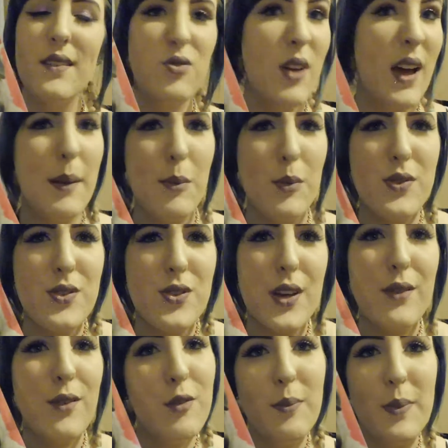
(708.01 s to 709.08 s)
animals in
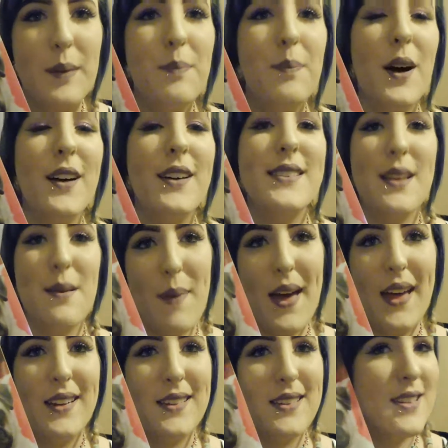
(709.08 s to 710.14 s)
general, but pugs and
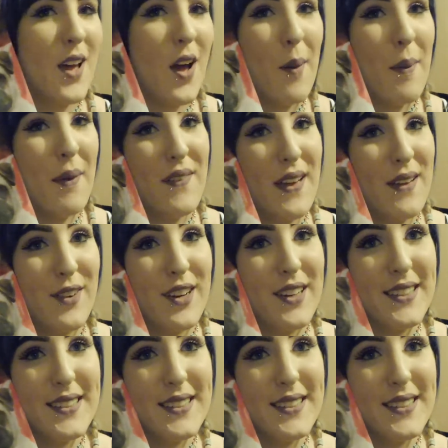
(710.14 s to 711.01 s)
pandas are my favourite.